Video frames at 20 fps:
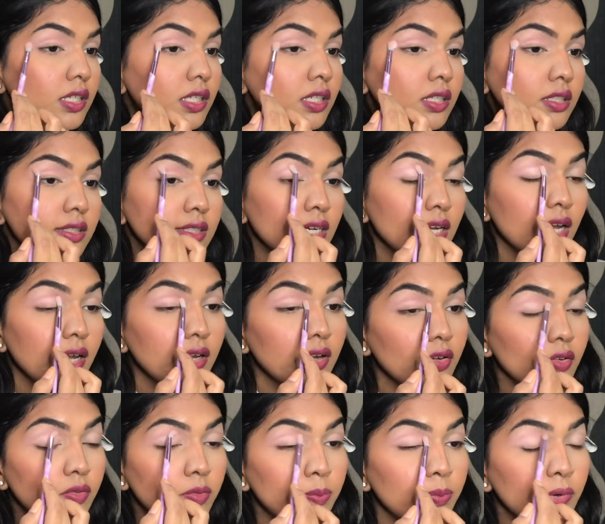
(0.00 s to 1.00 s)
this
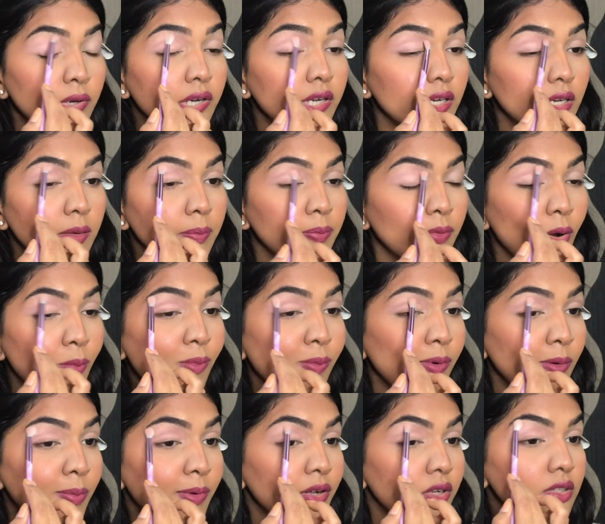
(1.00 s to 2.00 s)
kind of pretty
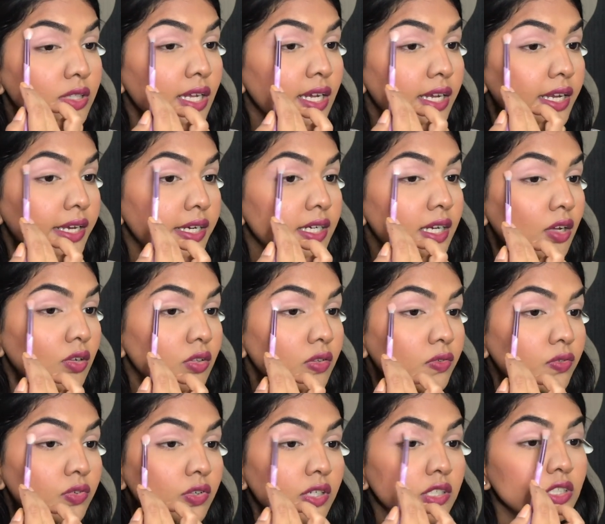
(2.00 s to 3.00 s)
probably because I laid down
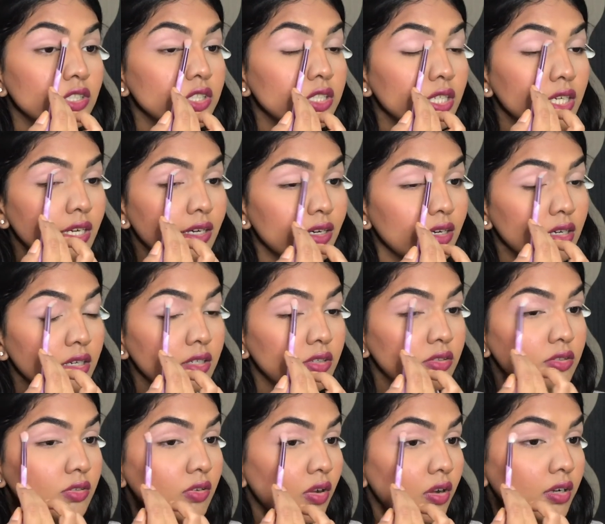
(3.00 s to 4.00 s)
the first shade
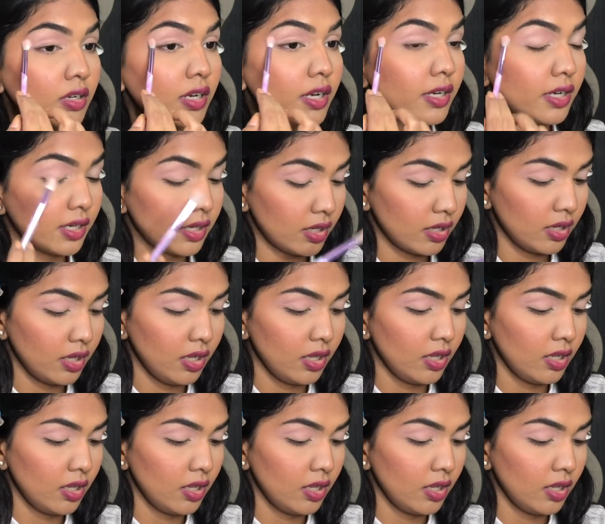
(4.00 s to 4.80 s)
it's not getting